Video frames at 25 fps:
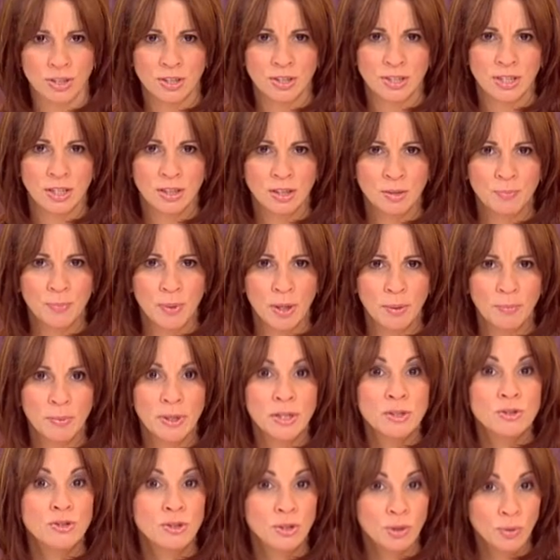said the
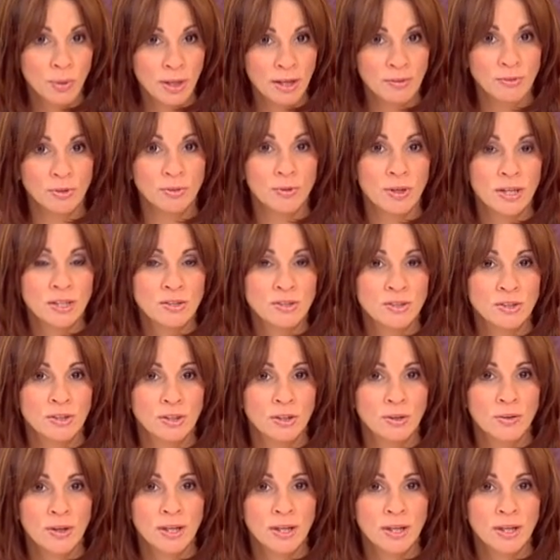public do have a right to know,